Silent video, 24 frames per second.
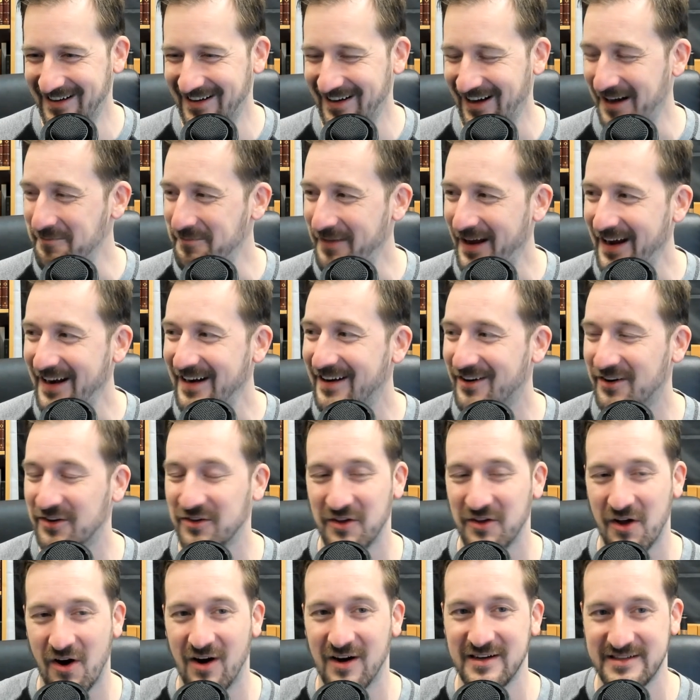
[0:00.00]
I made it a
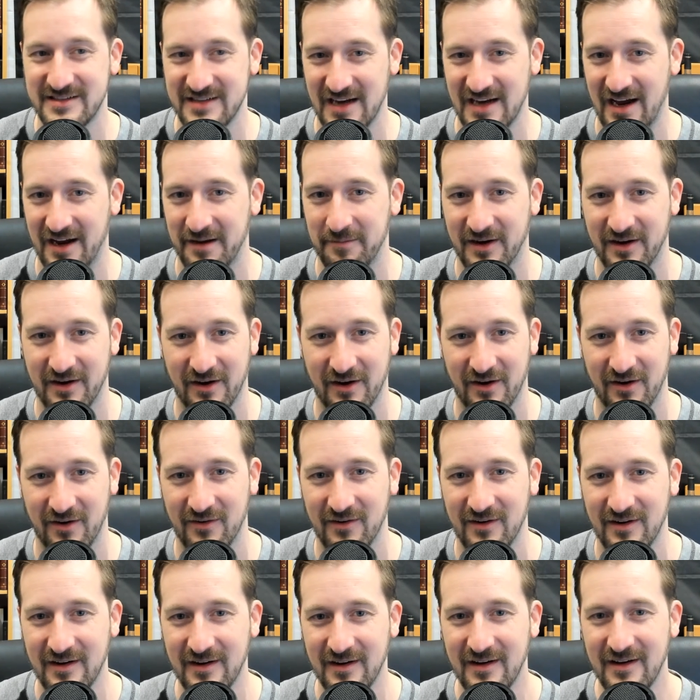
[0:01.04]
long time
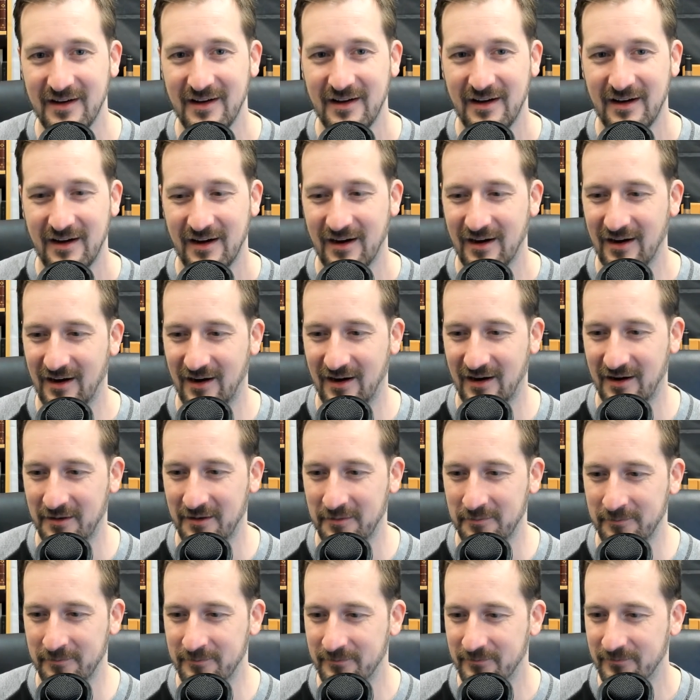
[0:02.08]
ago.
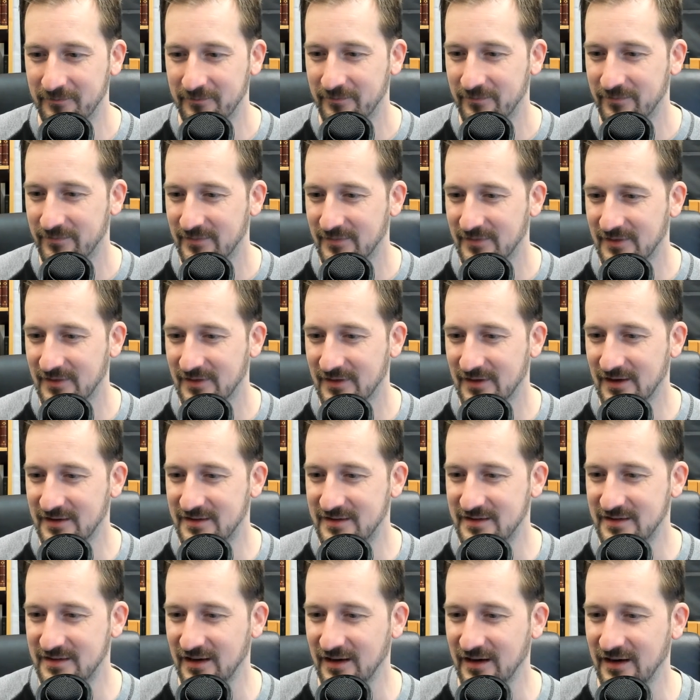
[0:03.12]
Let's
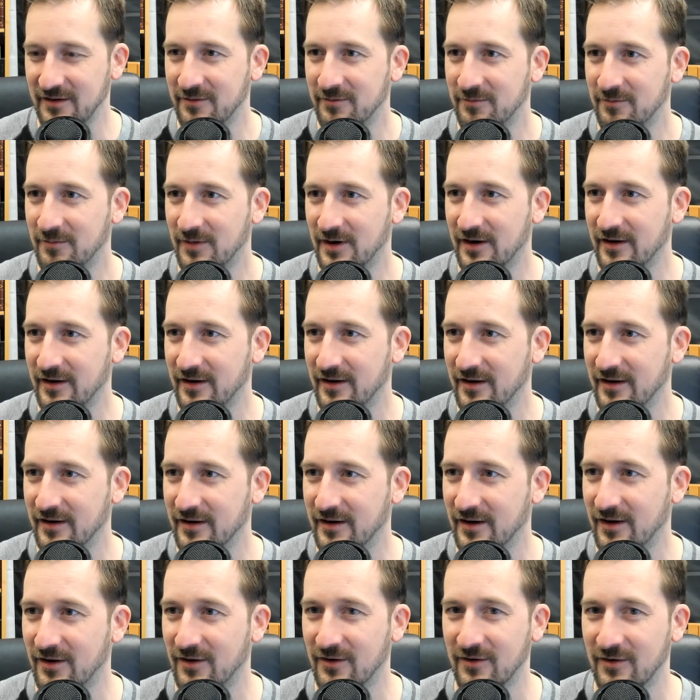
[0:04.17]
see. Where did it
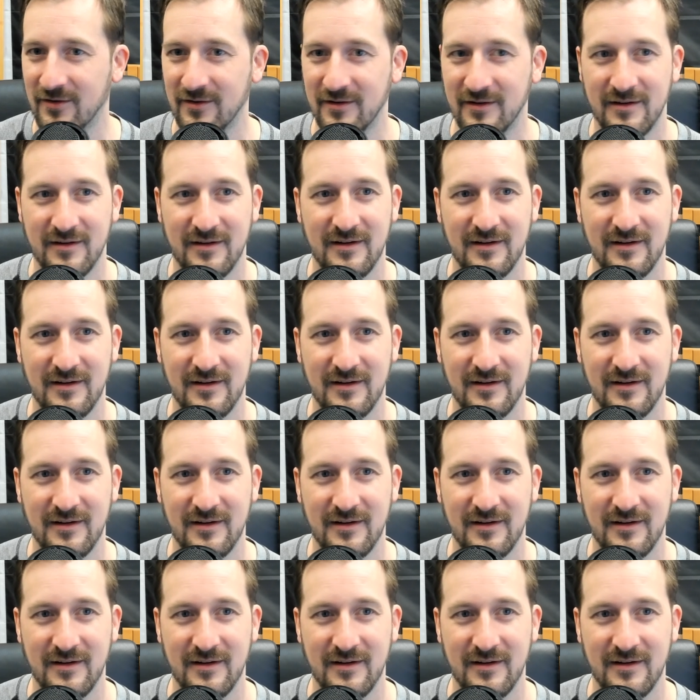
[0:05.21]
go?